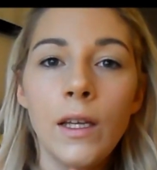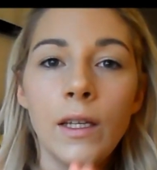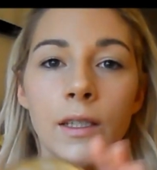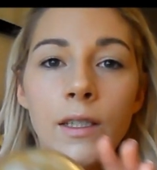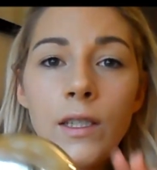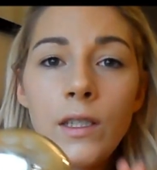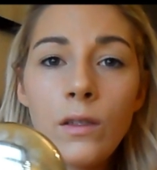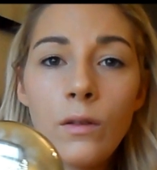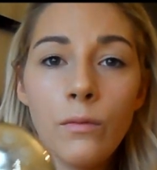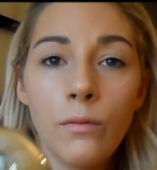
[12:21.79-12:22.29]

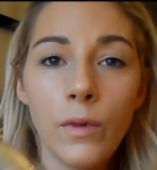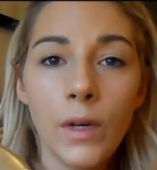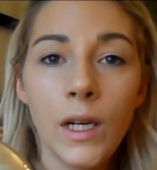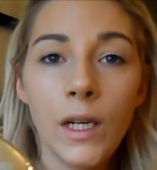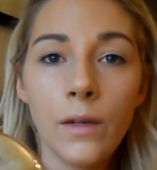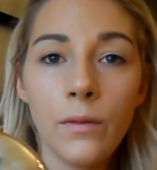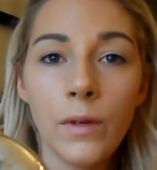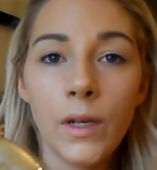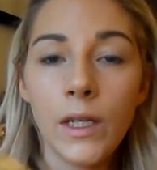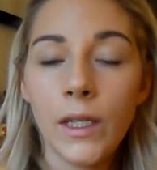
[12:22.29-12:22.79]
This is a
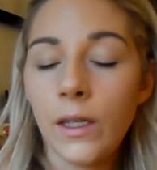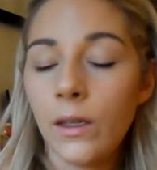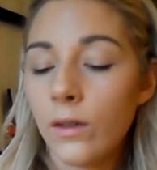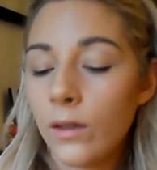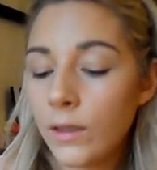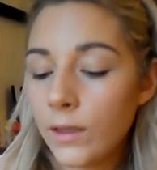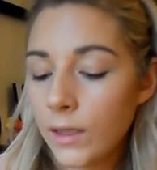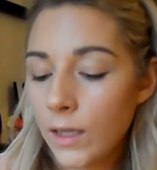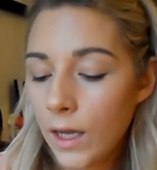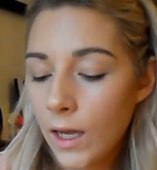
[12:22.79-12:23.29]
really, really
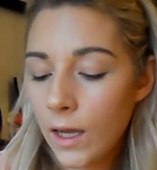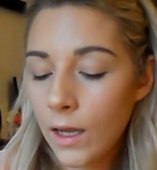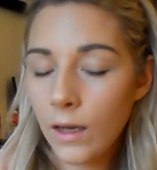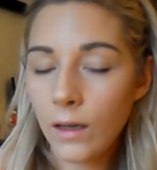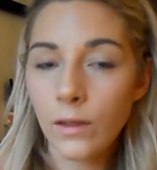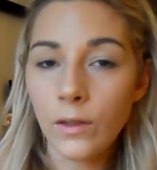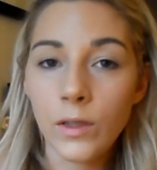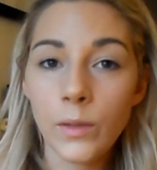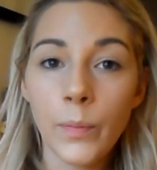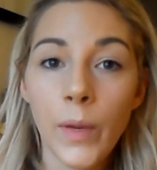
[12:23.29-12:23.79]
good
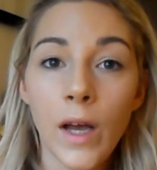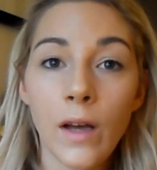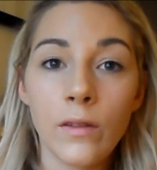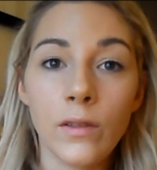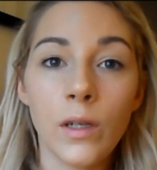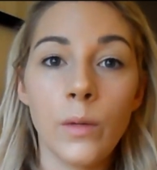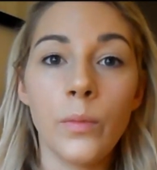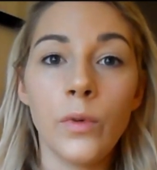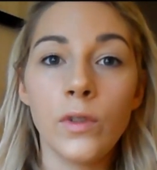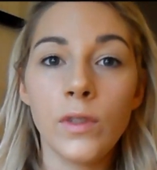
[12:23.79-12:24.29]
loose
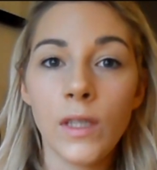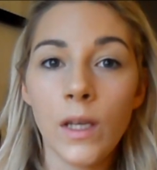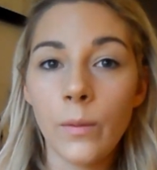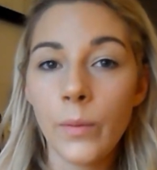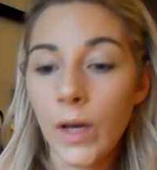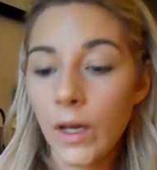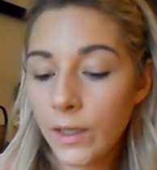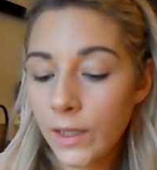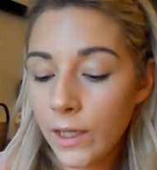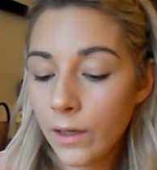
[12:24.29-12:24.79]
powder. I bought it
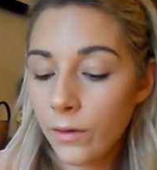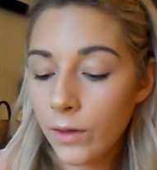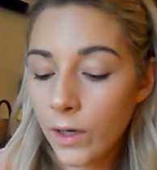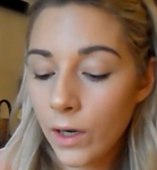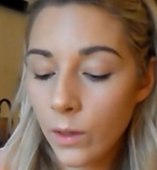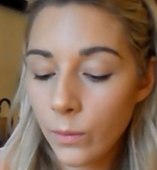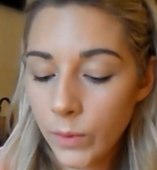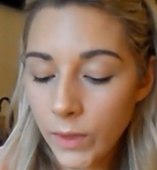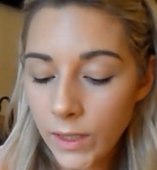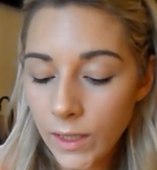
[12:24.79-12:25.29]
about a year
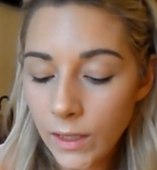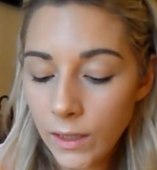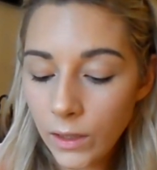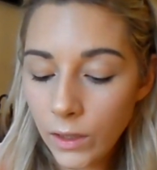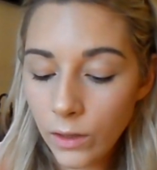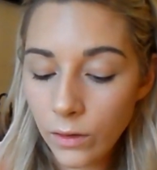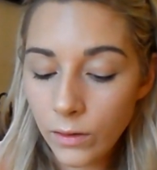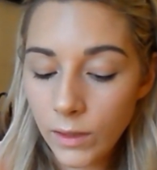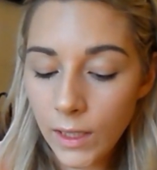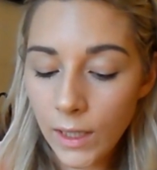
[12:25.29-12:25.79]
ago, but
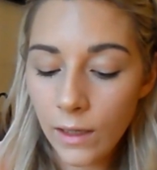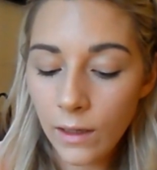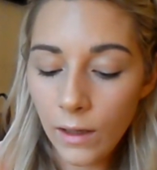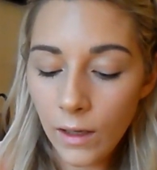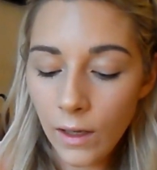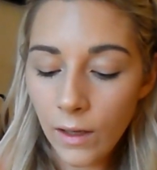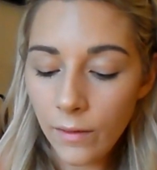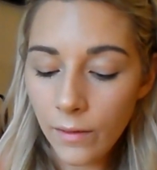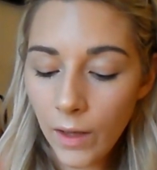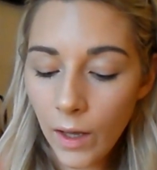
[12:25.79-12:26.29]
didn't use it
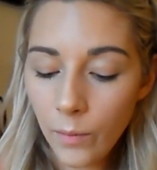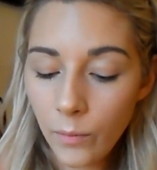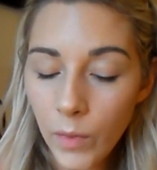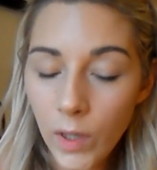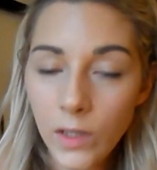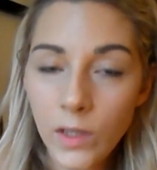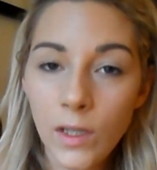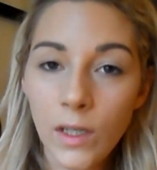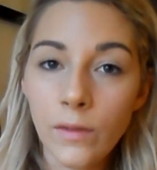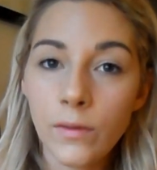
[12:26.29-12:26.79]
that
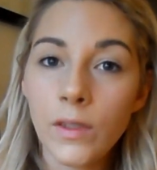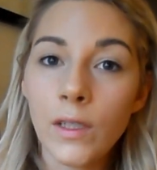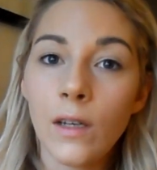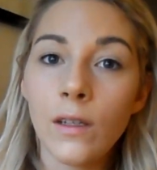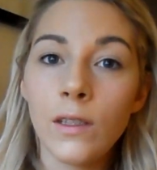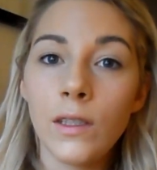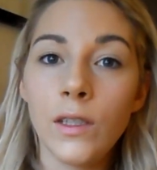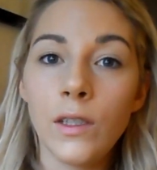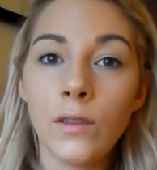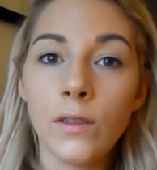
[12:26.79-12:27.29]
much, and I've
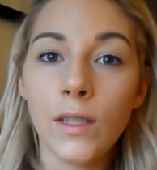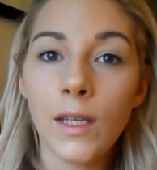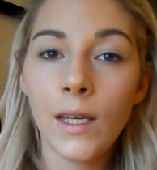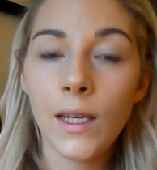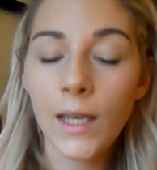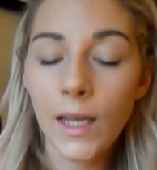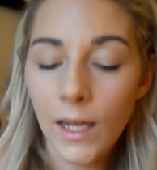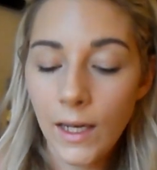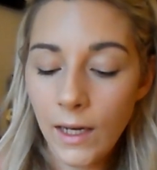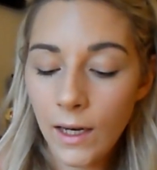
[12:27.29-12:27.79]
started to use
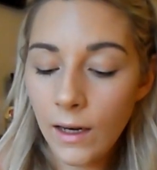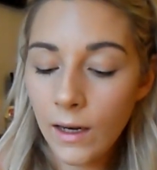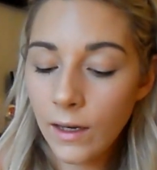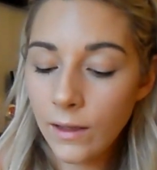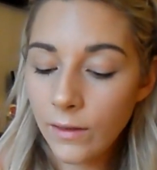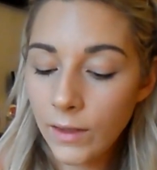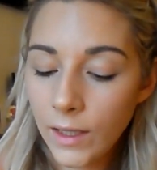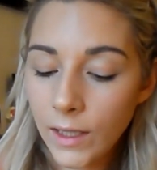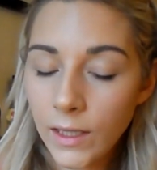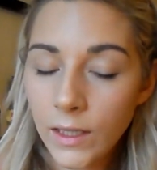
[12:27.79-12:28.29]
it again, and
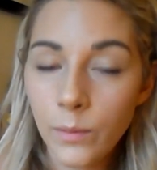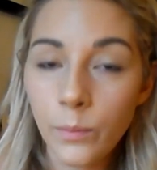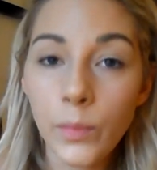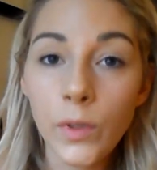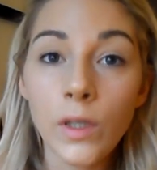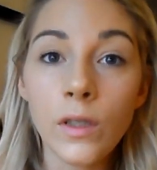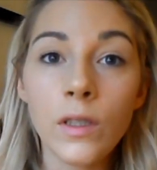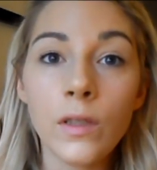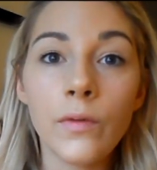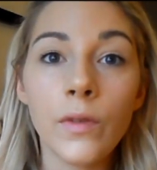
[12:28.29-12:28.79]
I think it's
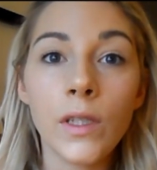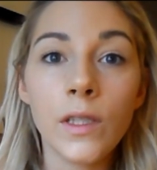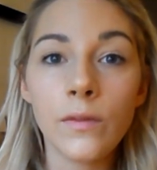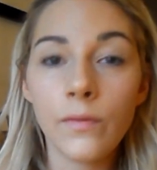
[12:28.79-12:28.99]
beautiful.